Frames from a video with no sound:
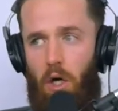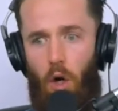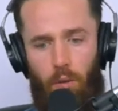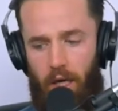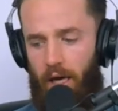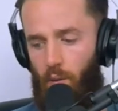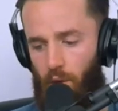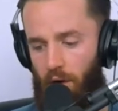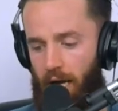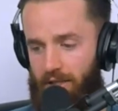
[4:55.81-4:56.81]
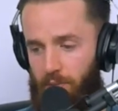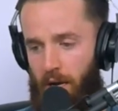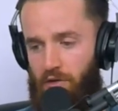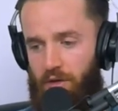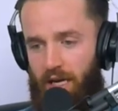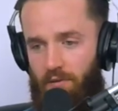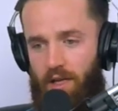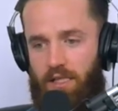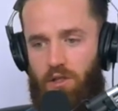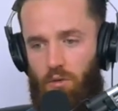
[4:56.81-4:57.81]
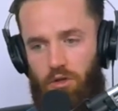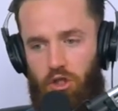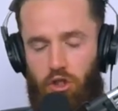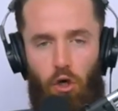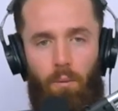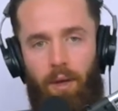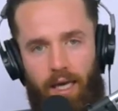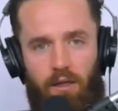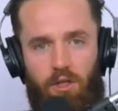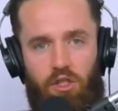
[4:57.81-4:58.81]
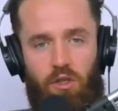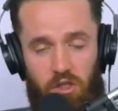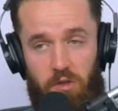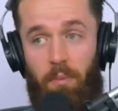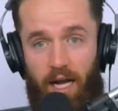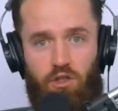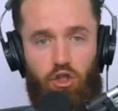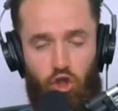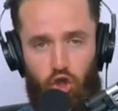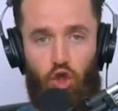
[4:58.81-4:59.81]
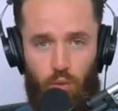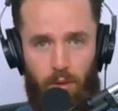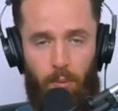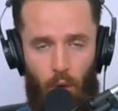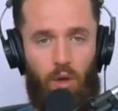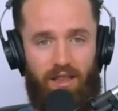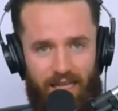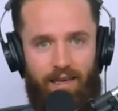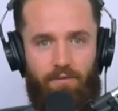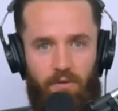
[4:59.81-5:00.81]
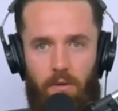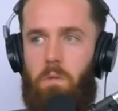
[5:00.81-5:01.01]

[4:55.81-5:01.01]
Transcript: okay, we're not sponsoring any events, so let's just go big and let's sponsor Super Bowl LIV.